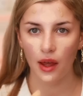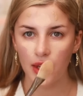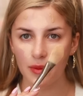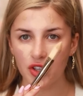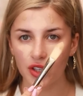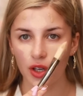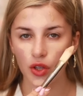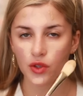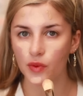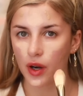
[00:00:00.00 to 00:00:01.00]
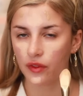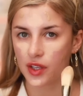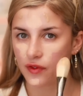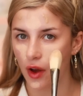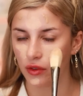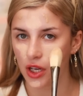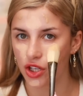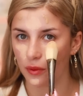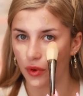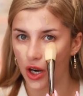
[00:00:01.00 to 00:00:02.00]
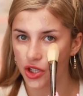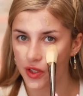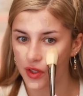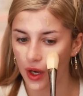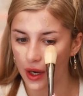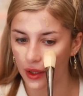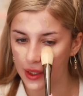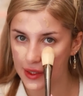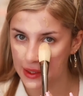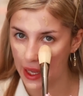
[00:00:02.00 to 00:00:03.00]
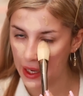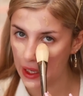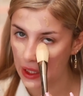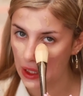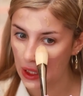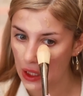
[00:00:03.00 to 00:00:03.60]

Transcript: And then I'm just going to use one of these foundation brushes to kind of like set it.